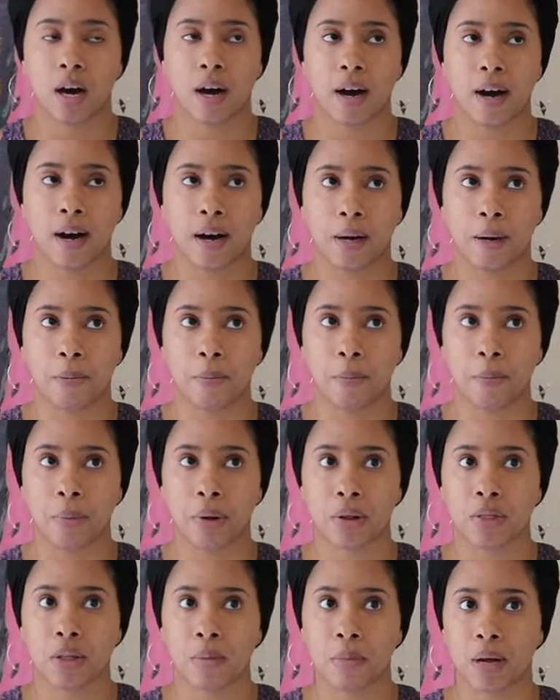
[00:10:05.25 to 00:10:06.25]
Um,
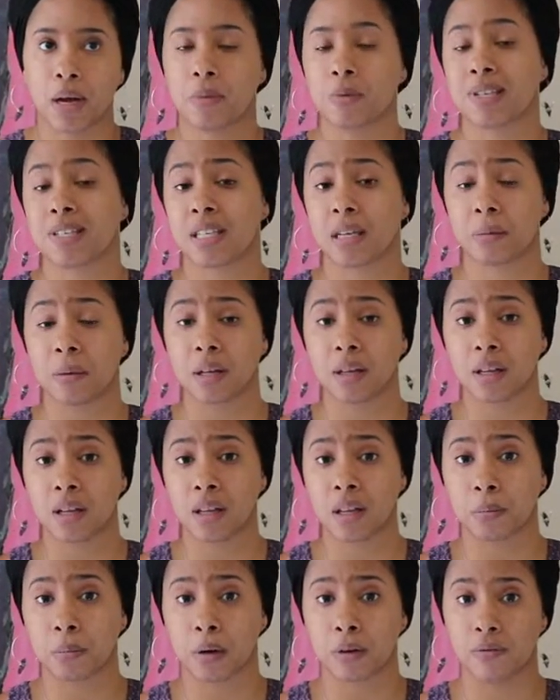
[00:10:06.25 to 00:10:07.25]
but the man was typically
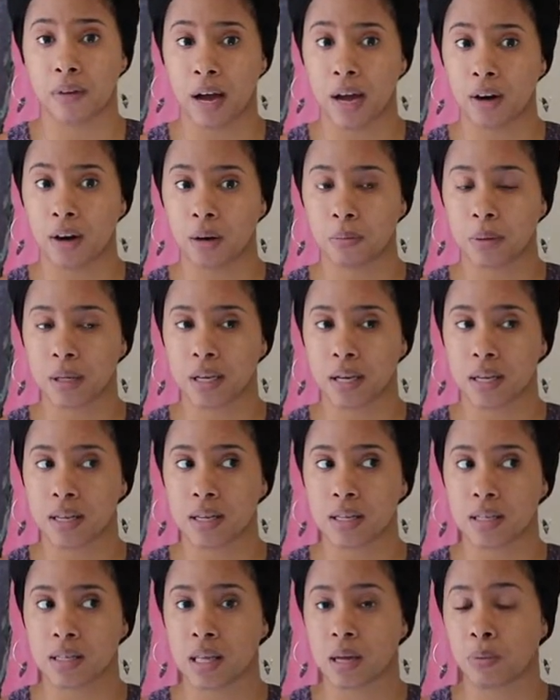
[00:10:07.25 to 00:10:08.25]
the provider
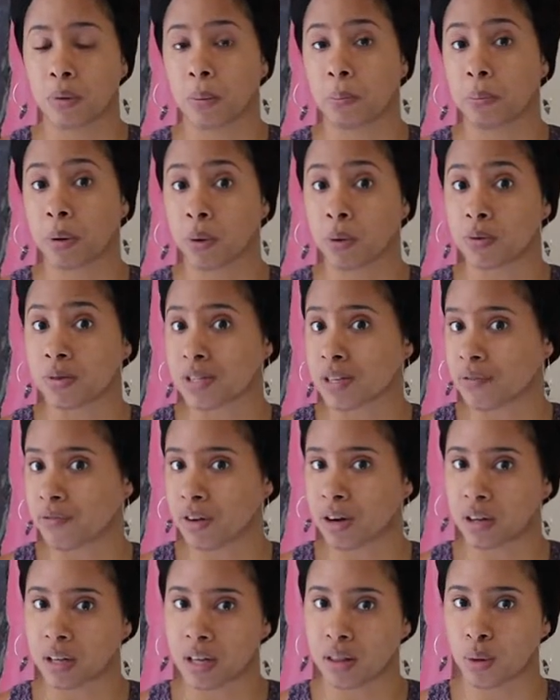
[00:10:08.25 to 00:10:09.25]
because they were built
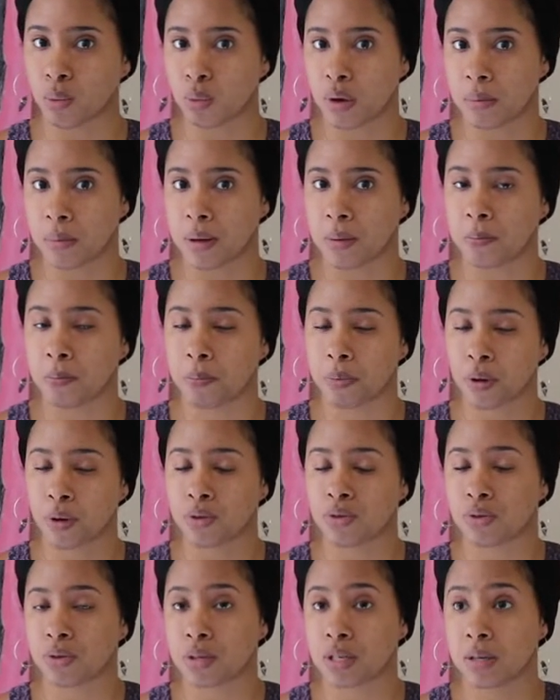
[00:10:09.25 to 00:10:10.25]
differently. The women
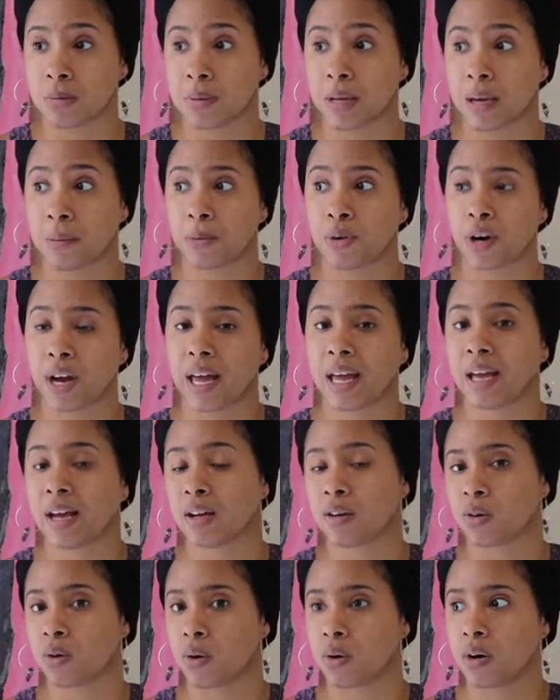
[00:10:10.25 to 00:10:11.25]
built to be able to
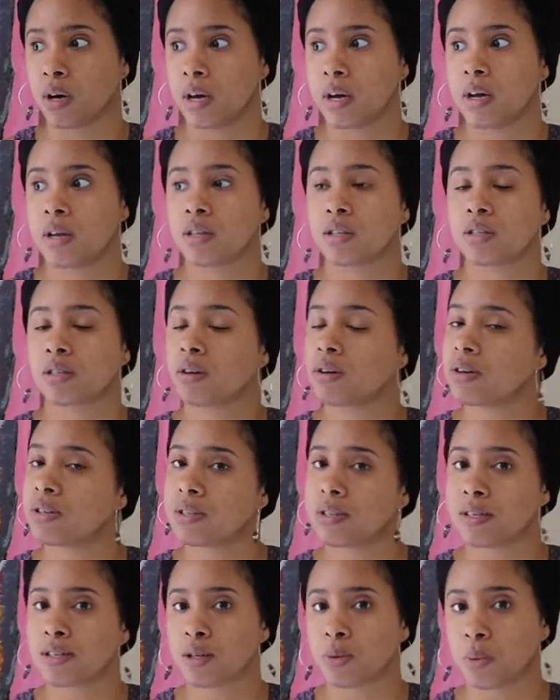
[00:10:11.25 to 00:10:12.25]
handle certain
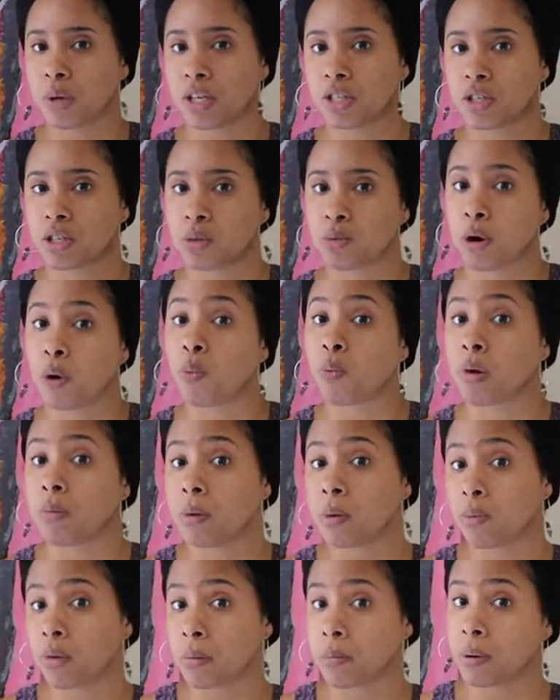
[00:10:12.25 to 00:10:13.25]
situations while
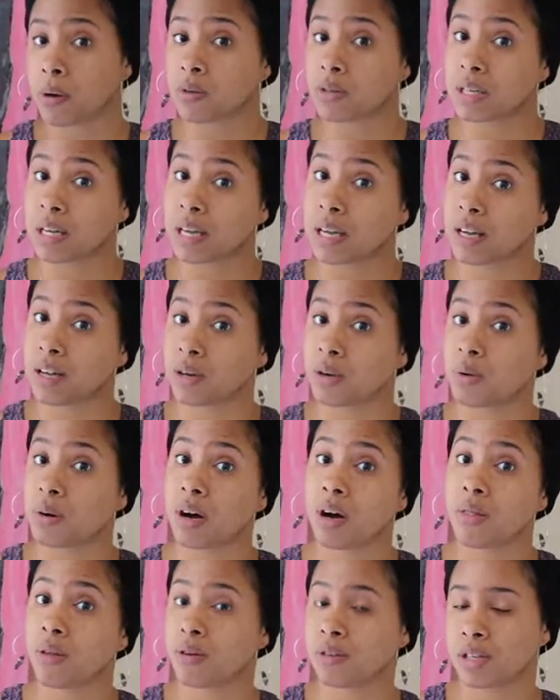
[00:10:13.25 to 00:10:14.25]
women were built to handle
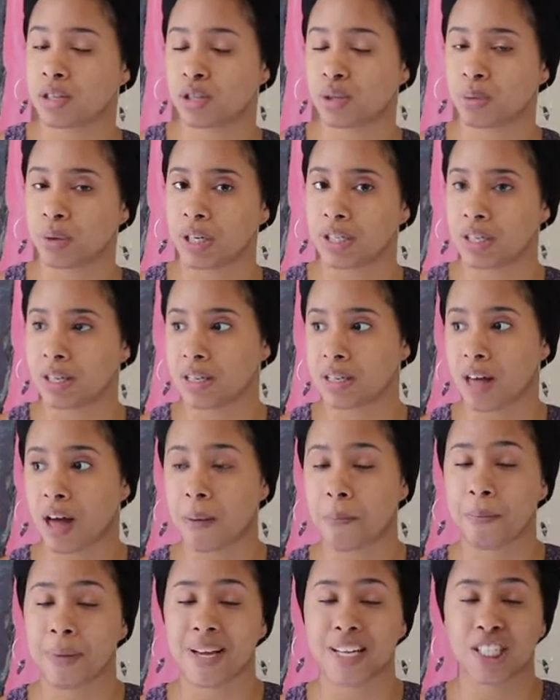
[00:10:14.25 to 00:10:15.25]
other situations
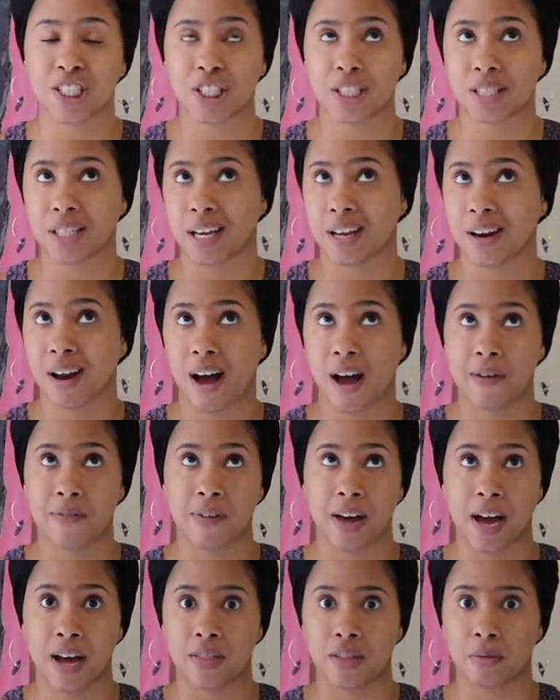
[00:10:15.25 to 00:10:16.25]
that men just cannot
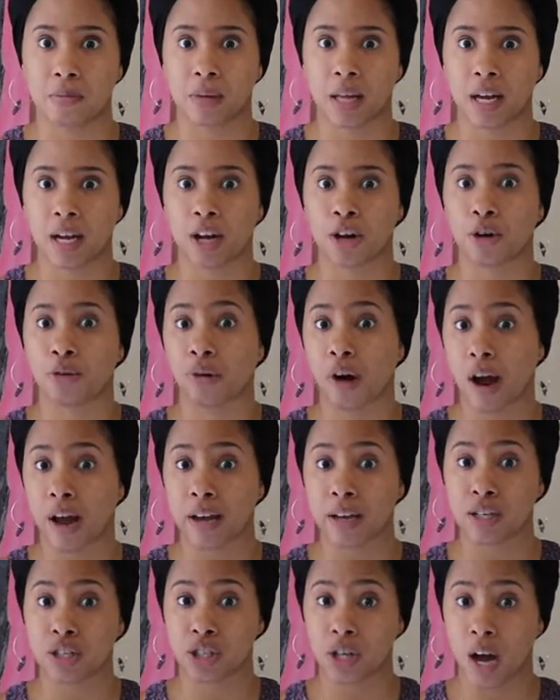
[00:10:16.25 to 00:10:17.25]
fathom, like a
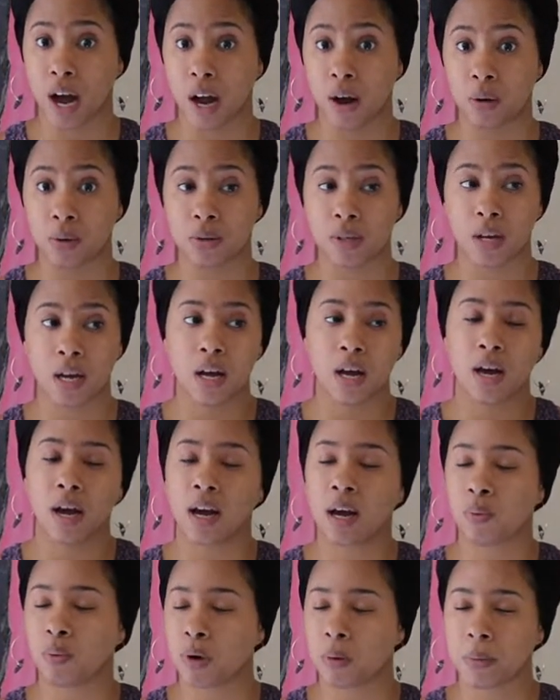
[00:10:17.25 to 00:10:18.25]
crying child.
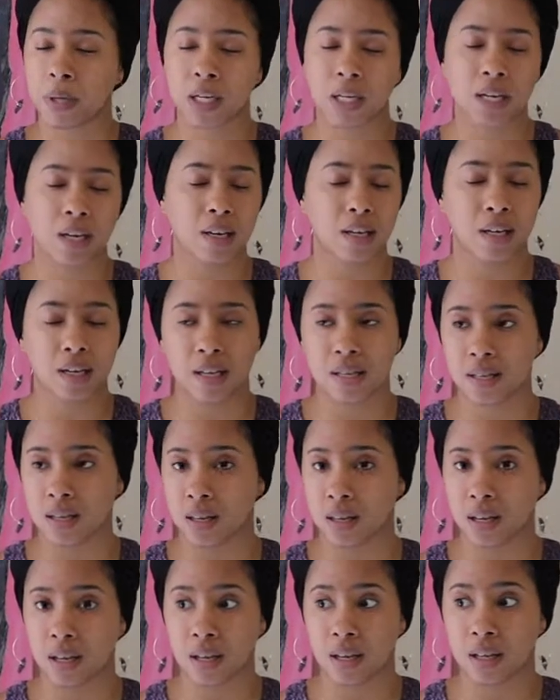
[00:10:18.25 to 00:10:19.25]
A woman can
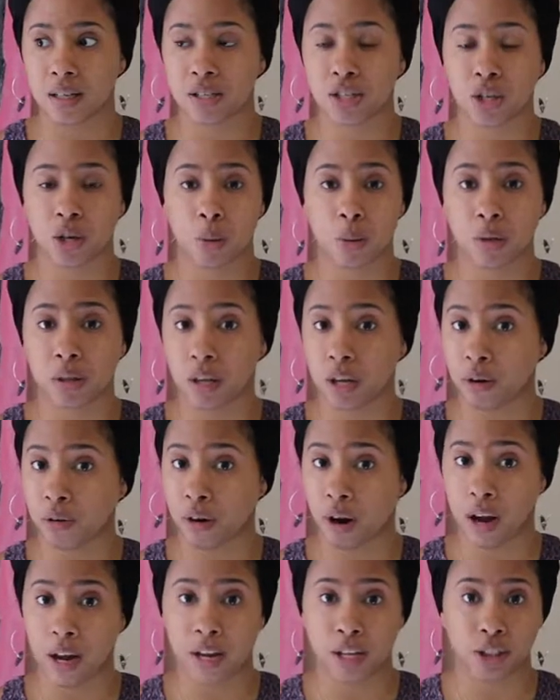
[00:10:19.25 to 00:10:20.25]
easily deal with a
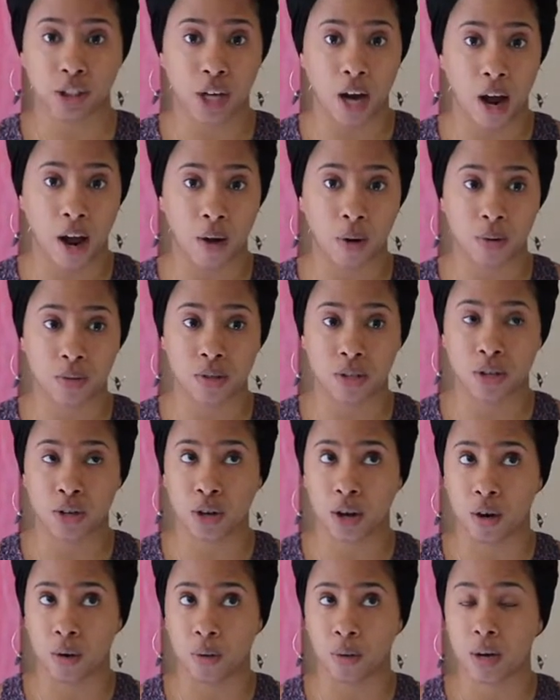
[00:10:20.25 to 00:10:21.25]
crying child, you
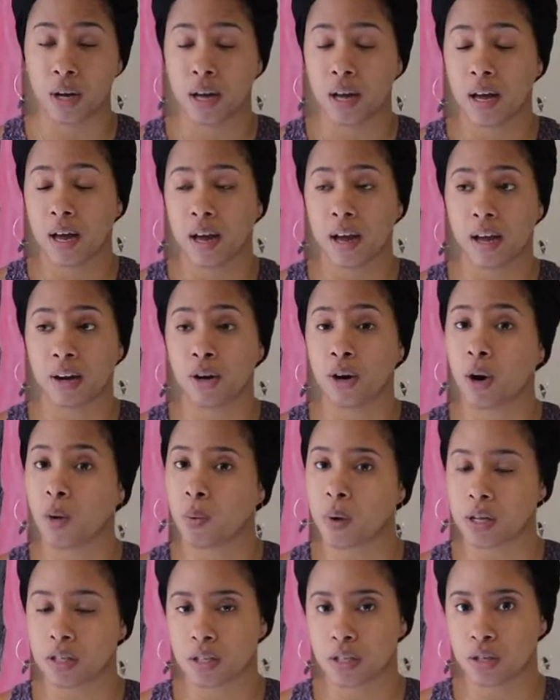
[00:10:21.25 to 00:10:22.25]
know, and know
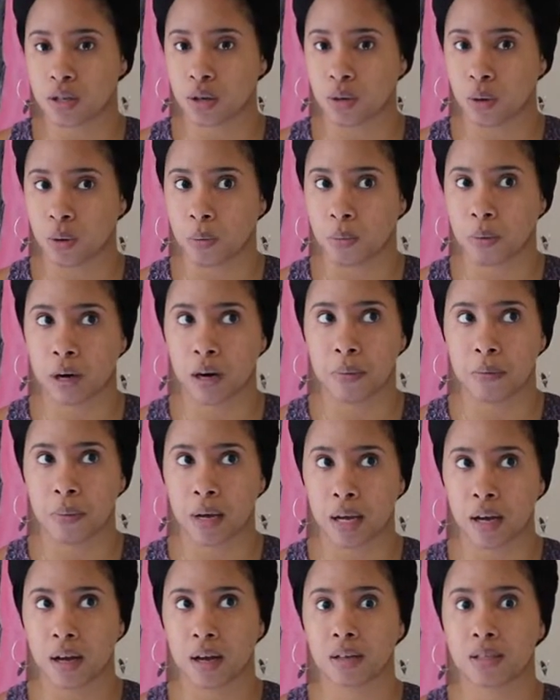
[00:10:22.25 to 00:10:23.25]
what to do. But a
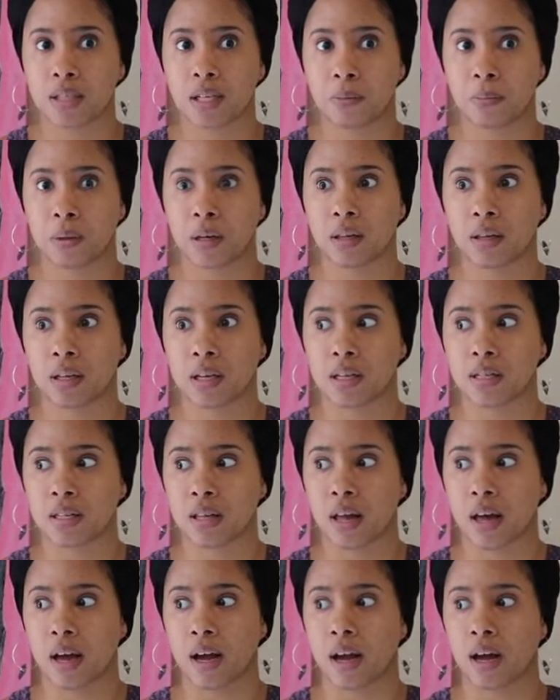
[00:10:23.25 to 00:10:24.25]
man typically is
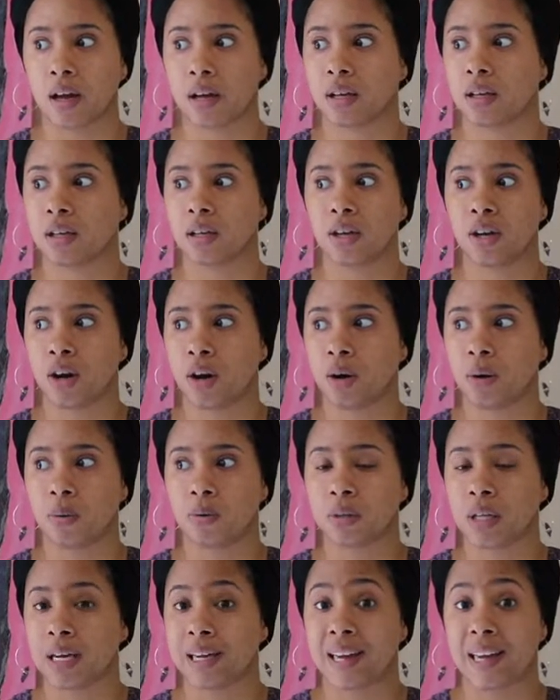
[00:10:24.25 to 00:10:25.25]
like, you
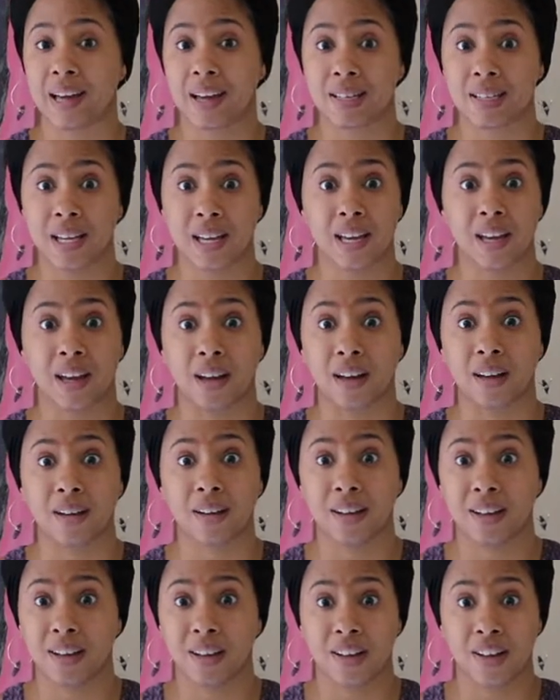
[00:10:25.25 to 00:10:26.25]
know, they can't take it
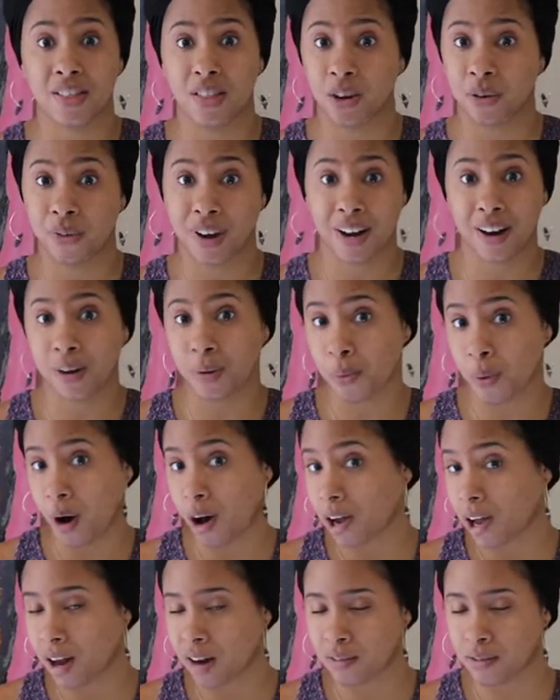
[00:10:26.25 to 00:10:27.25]
and they're ready to
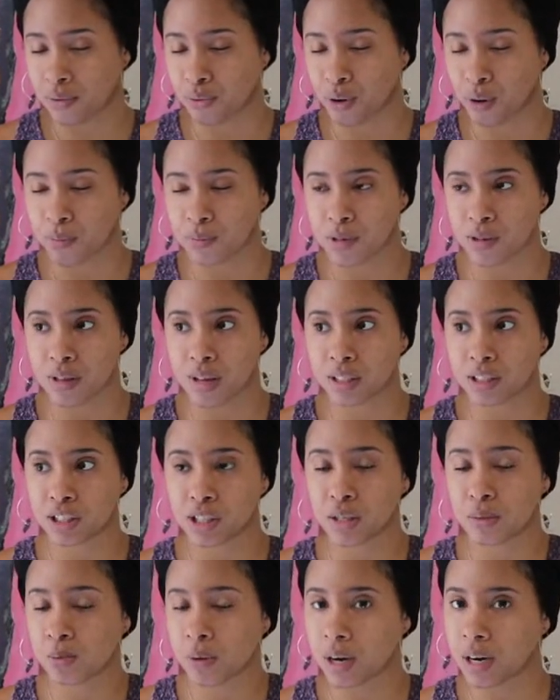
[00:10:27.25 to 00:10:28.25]
walk out of the room. So that's
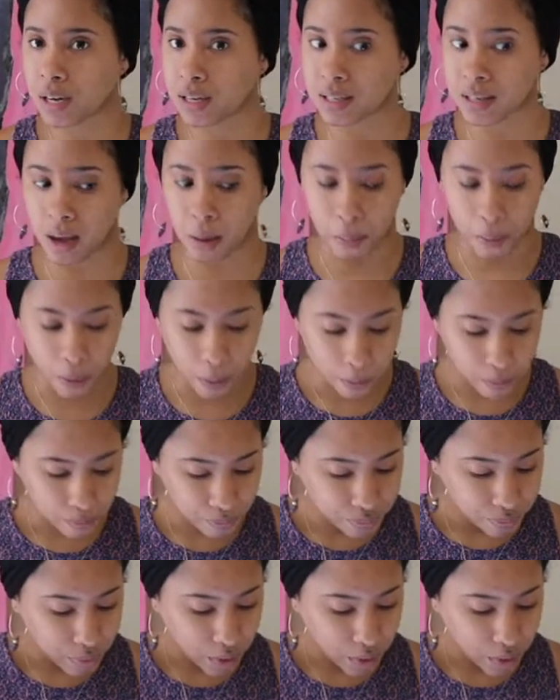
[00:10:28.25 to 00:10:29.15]
just one example.